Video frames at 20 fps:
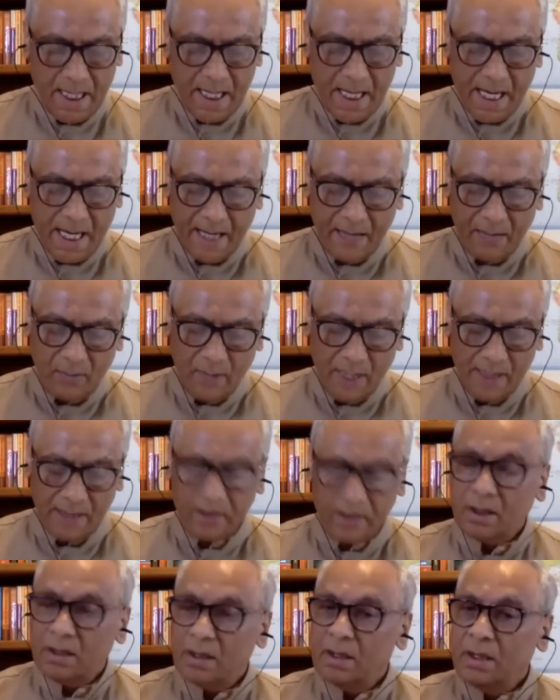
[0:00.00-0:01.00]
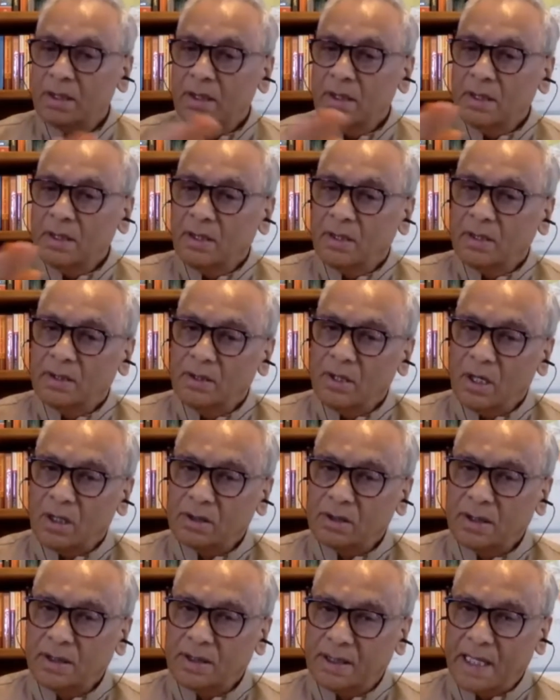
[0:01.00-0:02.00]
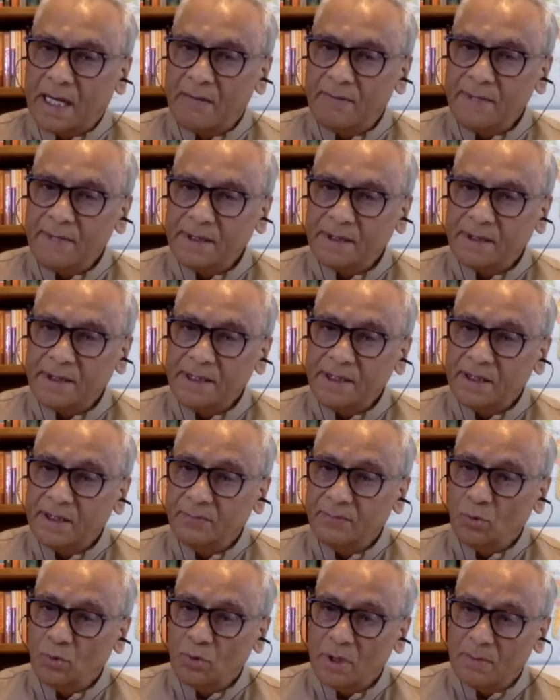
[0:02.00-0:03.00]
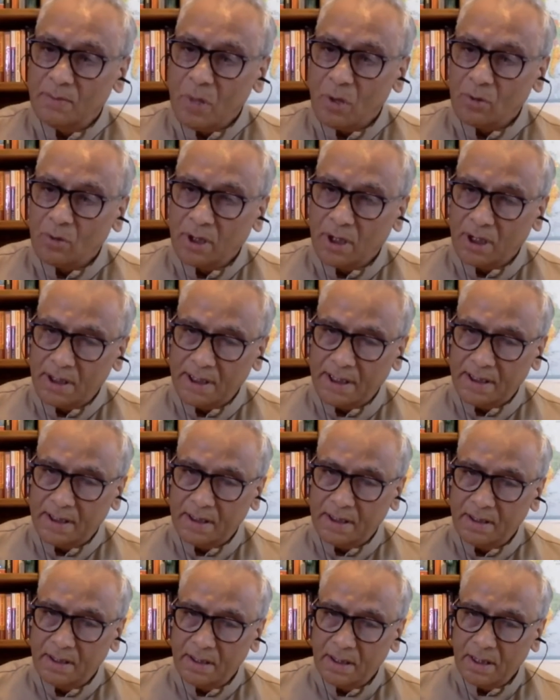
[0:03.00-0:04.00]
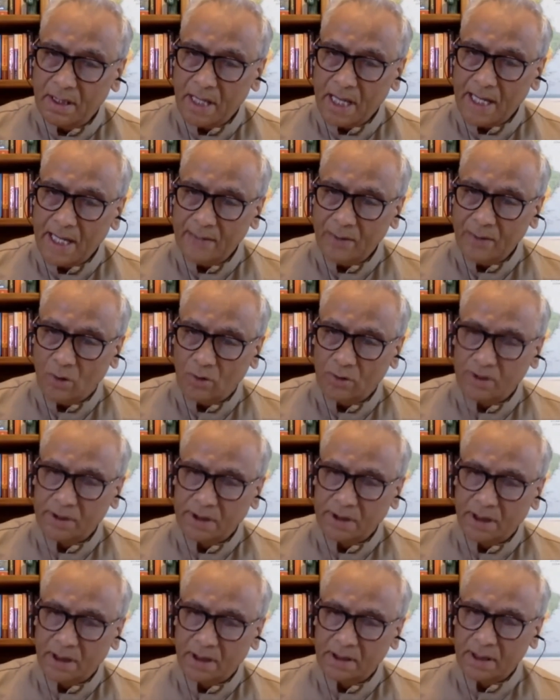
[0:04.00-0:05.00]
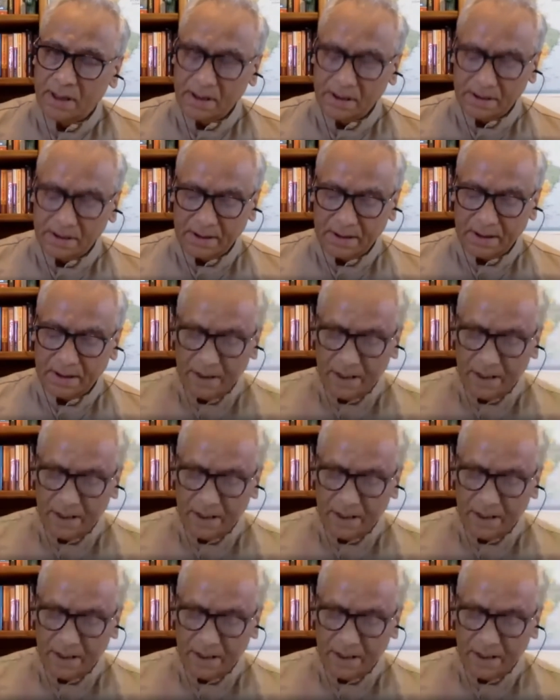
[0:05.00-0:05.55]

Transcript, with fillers: And when Dr. Travis interviewed about 100 icons and others,